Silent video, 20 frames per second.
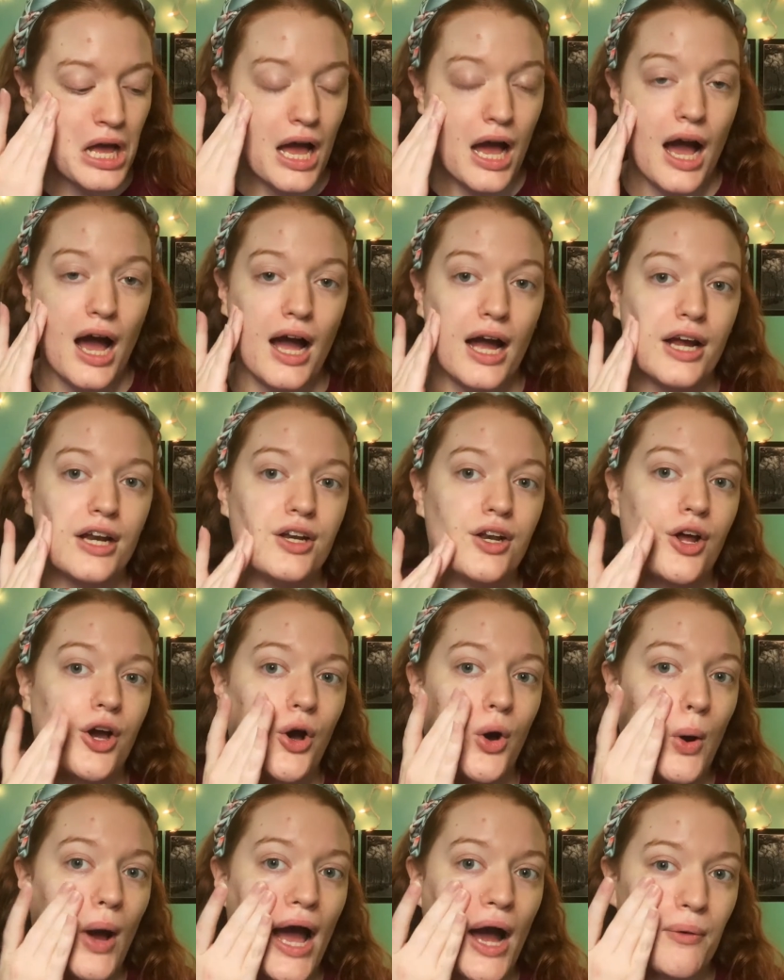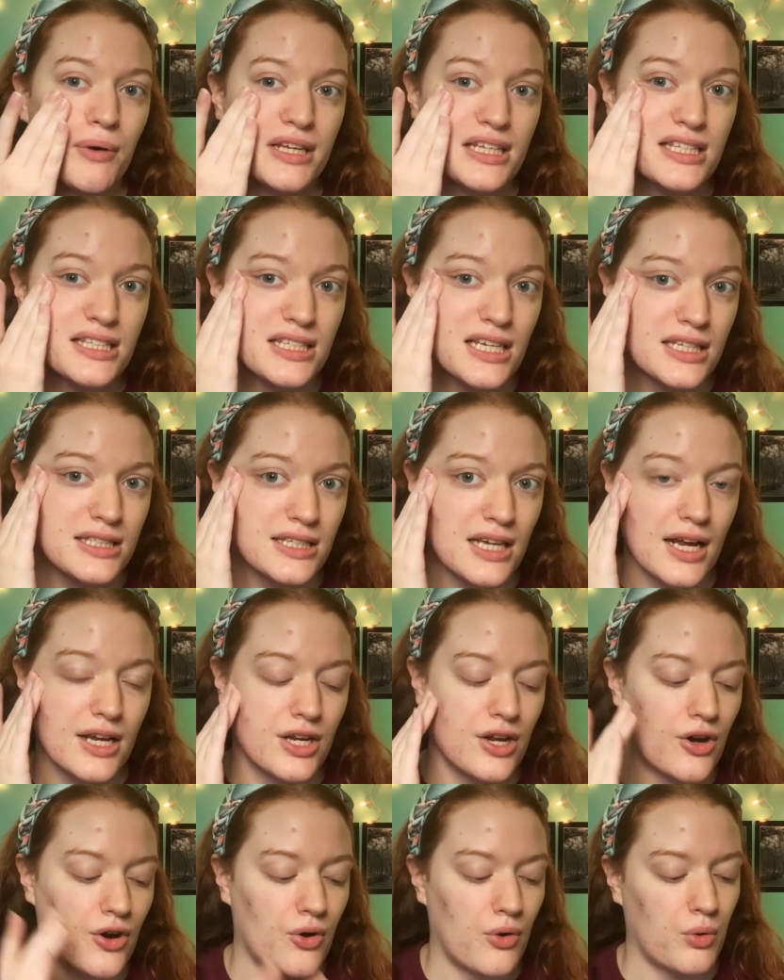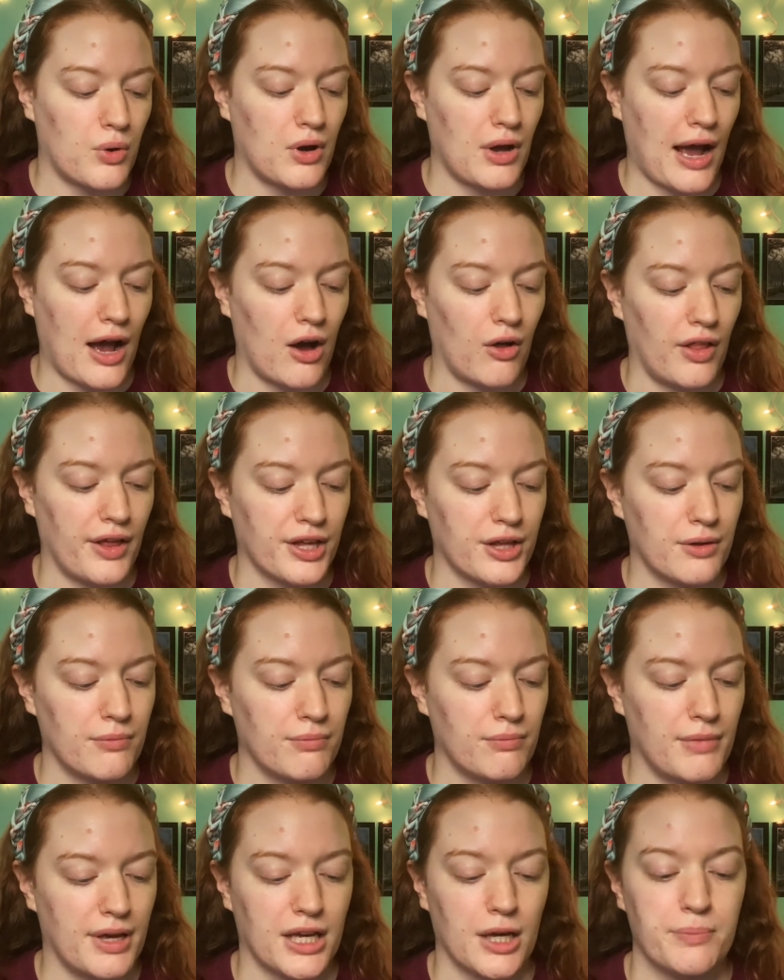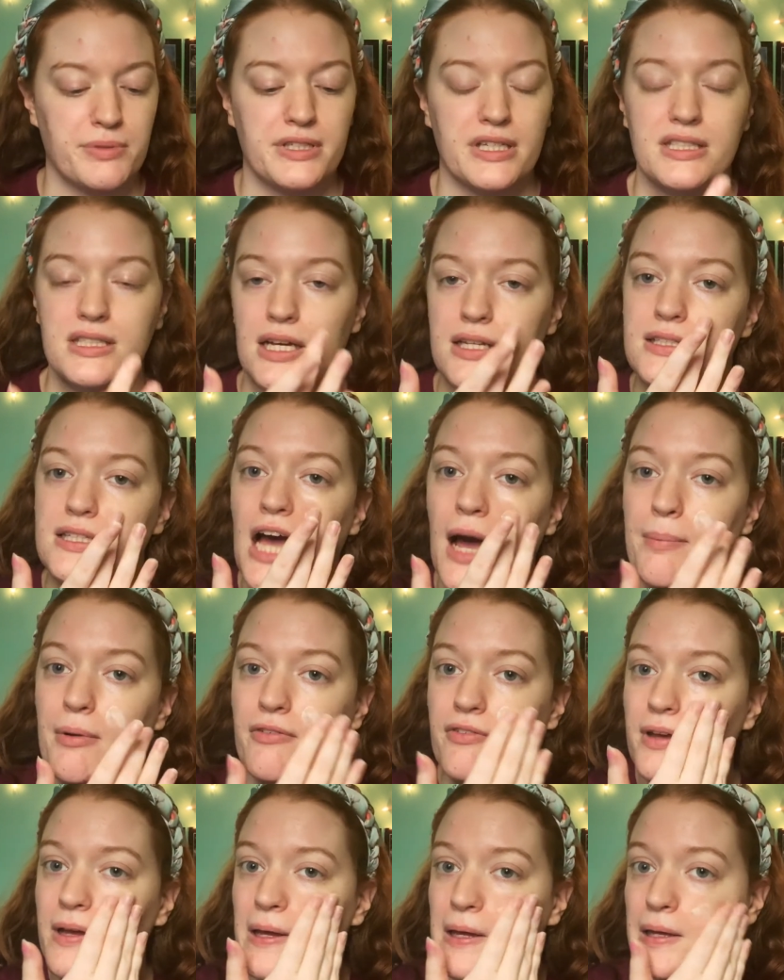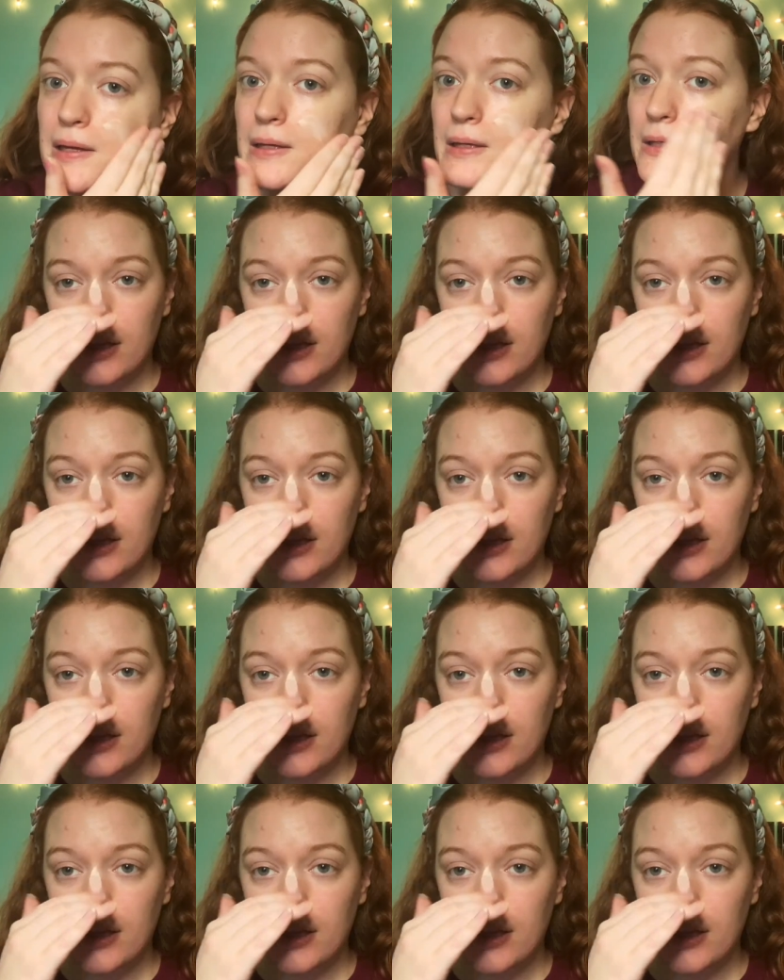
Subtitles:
I know how it sits. I know how like makeup sits on top of it,